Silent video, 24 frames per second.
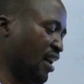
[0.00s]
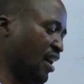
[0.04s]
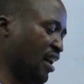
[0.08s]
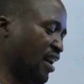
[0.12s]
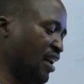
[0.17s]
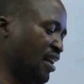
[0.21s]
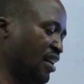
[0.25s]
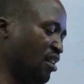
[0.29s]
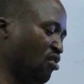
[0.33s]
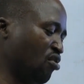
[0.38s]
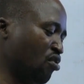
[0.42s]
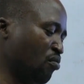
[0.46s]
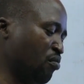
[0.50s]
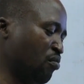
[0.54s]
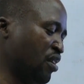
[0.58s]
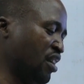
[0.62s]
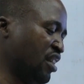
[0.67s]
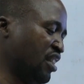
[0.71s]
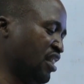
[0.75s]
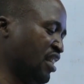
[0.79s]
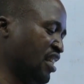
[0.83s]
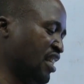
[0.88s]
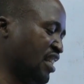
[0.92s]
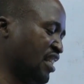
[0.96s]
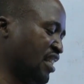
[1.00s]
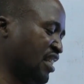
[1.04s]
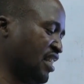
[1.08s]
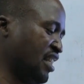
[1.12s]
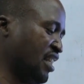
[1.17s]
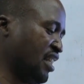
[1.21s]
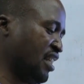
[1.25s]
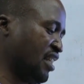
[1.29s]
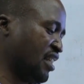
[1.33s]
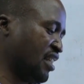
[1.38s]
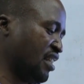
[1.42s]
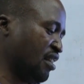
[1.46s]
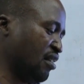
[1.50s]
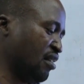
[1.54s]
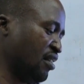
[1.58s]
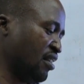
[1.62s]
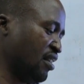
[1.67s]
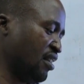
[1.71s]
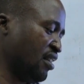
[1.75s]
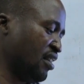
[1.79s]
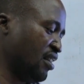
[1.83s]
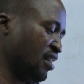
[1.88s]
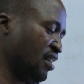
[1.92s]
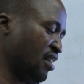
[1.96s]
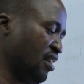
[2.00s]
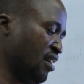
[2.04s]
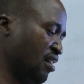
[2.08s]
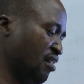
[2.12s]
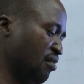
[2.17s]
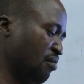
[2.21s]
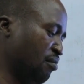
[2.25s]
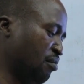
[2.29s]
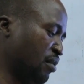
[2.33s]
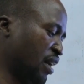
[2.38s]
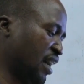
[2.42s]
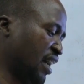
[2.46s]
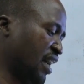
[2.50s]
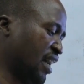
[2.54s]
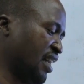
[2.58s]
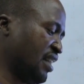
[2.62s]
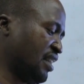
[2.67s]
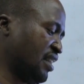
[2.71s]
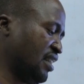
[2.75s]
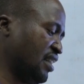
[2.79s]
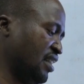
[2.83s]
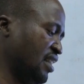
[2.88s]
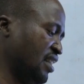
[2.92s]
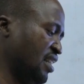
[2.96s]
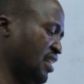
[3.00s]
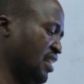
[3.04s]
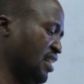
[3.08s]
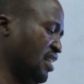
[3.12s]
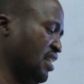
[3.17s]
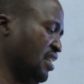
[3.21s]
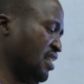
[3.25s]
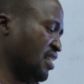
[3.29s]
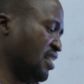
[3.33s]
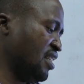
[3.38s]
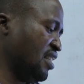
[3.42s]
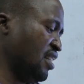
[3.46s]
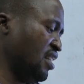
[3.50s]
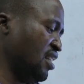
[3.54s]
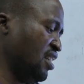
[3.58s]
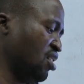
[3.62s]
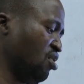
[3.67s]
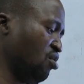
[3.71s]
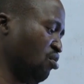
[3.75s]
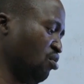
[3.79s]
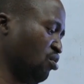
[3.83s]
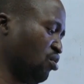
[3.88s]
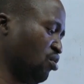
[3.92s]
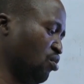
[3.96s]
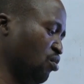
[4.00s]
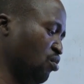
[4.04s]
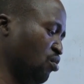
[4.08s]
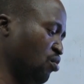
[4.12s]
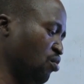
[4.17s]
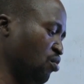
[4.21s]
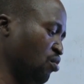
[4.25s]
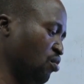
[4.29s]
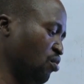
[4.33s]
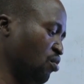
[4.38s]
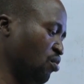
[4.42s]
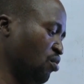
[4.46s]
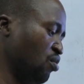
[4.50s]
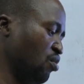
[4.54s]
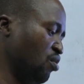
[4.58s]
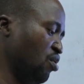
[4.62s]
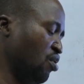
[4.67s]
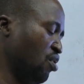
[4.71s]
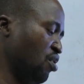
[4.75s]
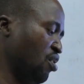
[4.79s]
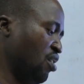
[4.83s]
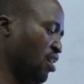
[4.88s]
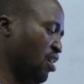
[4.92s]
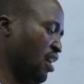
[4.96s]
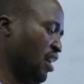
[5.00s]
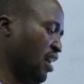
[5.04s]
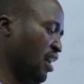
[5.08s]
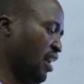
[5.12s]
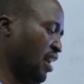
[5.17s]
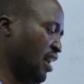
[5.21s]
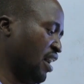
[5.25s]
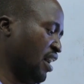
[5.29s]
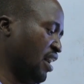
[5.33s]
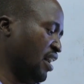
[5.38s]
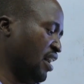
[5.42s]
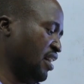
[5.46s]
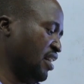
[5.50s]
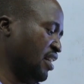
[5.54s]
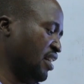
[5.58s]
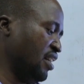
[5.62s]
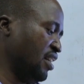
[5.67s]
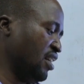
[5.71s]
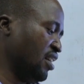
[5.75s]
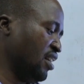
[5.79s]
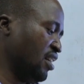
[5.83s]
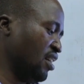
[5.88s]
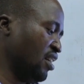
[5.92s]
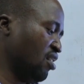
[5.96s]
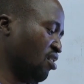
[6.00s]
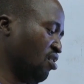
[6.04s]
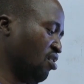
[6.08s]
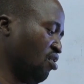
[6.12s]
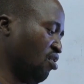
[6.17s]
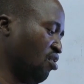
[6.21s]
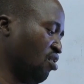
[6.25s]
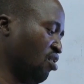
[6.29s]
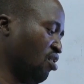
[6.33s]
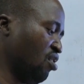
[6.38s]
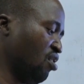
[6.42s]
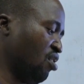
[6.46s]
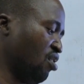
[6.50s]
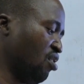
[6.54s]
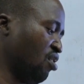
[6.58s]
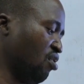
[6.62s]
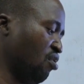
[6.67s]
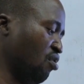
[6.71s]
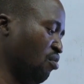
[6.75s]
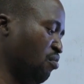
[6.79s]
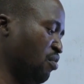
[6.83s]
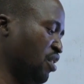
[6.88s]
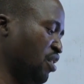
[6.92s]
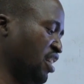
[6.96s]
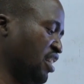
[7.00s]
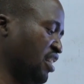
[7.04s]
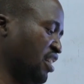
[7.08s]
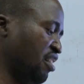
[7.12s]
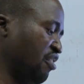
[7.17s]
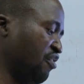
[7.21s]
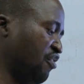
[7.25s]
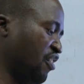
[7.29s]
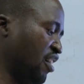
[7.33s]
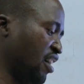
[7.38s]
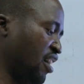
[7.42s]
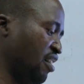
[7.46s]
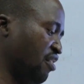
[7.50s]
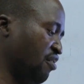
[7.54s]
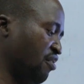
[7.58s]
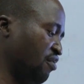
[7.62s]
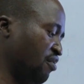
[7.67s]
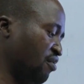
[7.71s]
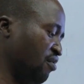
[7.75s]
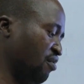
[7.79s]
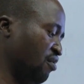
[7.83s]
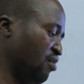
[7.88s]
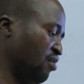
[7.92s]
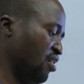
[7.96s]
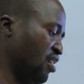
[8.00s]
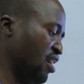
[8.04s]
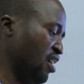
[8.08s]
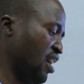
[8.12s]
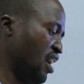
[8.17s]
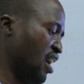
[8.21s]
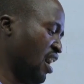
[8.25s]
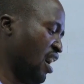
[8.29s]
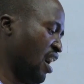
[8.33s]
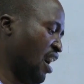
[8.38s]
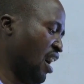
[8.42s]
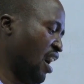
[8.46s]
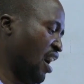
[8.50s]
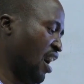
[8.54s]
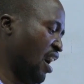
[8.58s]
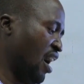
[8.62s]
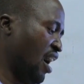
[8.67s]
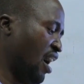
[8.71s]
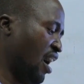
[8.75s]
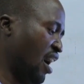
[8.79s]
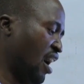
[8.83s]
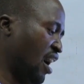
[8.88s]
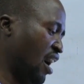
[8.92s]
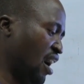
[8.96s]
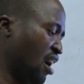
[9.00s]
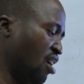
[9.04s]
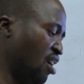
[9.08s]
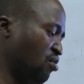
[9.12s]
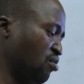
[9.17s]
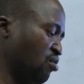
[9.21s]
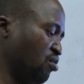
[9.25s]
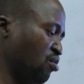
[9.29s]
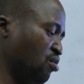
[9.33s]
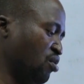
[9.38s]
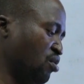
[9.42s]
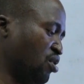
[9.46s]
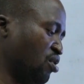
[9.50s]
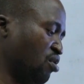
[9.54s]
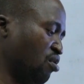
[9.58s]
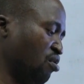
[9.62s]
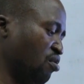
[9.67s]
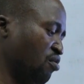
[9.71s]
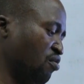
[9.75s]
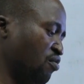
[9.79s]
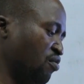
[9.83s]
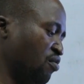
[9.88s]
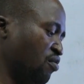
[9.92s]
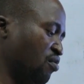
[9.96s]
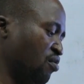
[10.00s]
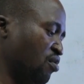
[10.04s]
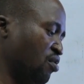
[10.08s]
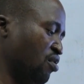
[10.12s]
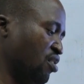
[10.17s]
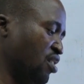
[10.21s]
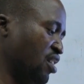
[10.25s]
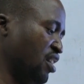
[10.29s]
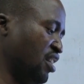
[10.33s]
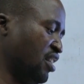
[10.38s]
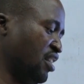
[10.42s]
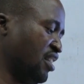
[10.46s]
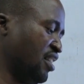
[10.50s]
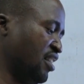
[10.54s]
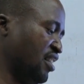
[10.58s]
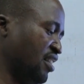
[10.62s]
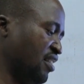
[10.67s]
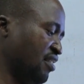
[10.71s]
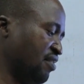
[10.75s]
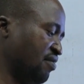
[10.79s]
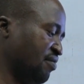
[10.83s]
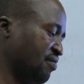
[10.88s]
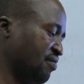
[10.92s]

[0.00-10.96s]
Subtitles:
n combination is 6 bracket is equal to n combination 5. How do you solve it?"